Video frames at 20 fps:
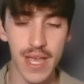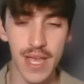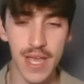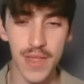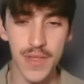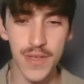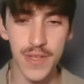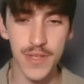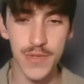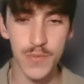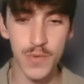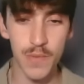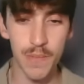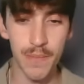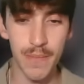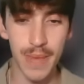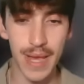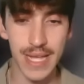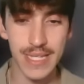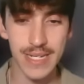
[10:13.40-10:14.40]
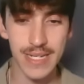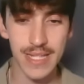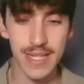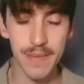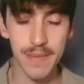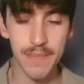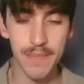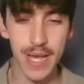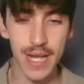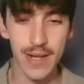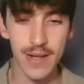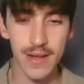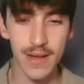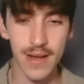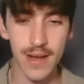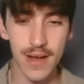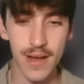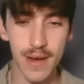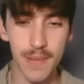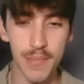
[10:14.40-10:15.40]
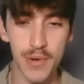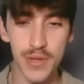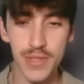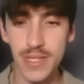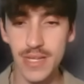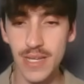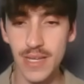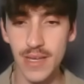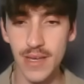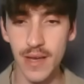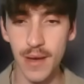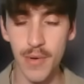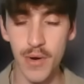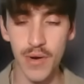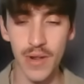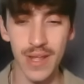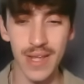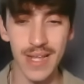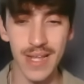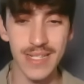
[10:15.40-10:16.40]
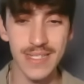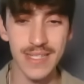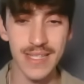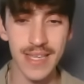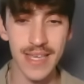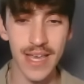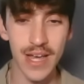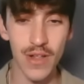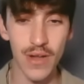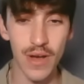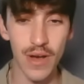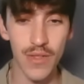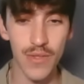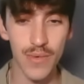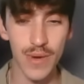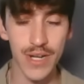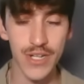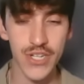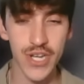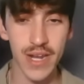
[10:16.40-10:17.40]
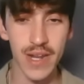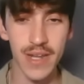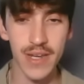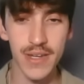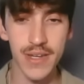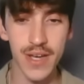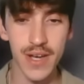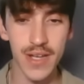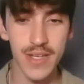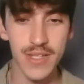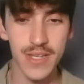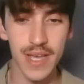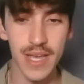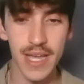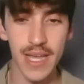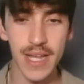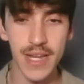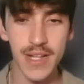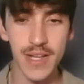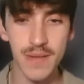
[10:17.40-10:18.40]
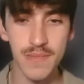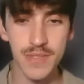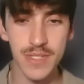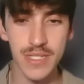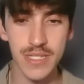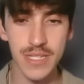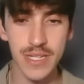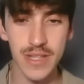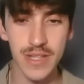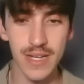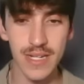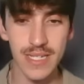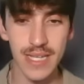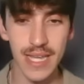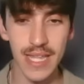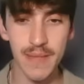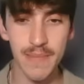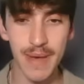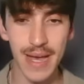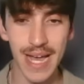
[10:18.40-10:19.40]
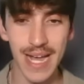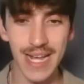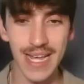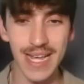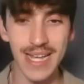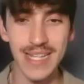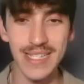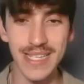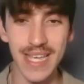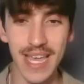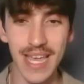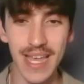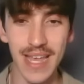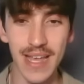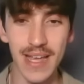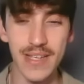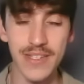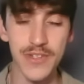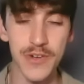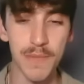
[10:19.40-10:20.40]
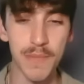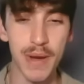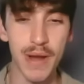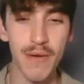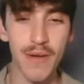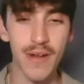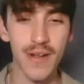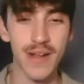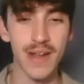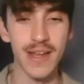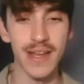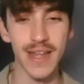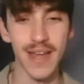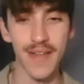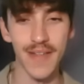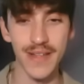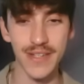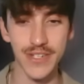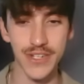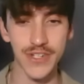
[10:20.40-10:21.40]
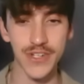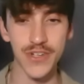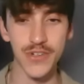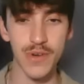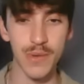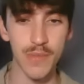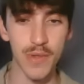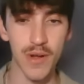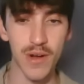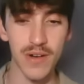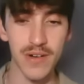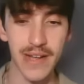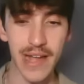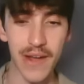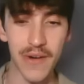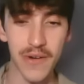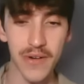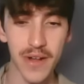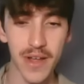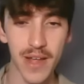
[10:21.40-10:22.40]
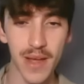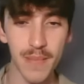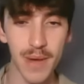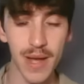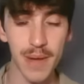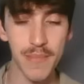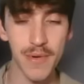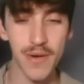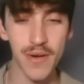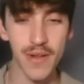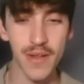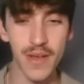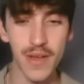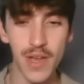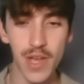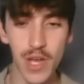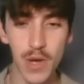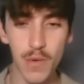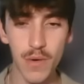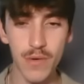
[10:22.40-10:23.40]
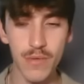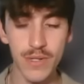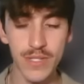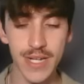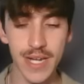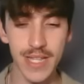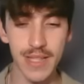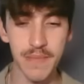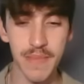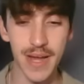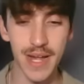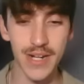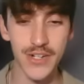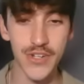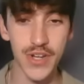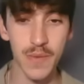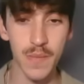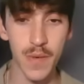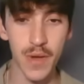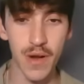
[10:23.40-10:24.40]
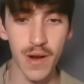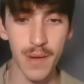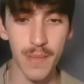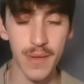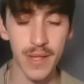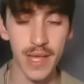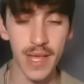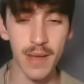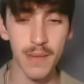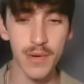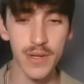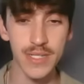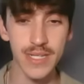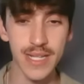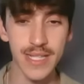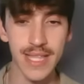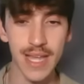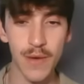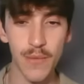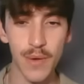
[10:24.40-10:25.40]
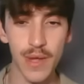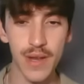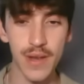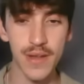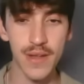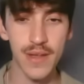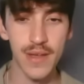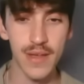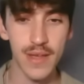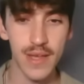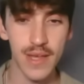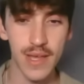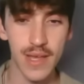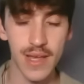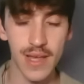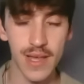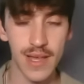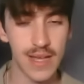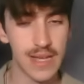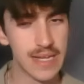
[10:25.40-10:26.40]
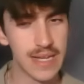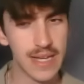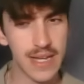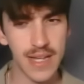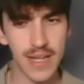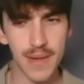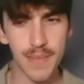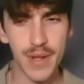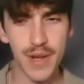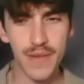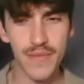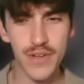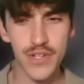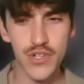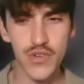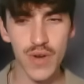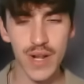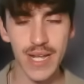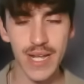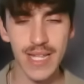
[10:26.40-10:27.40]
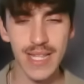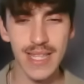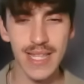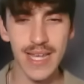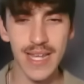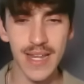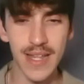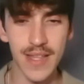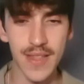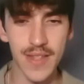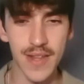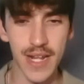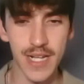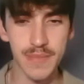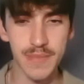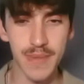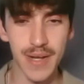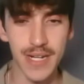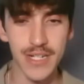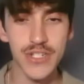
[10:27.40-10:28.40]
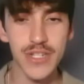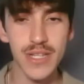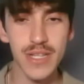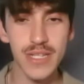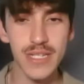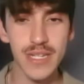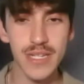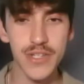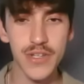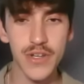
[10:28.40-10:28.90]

This will basically put the opponent into the yellow health range, and it does. In comes the Steelix. In the back, it's a Superior, and yeah, that's just a triple hard counter game. My opponent will resign the match, and we are able to take that win. Bit of a tricky lead in the next match. Steelix into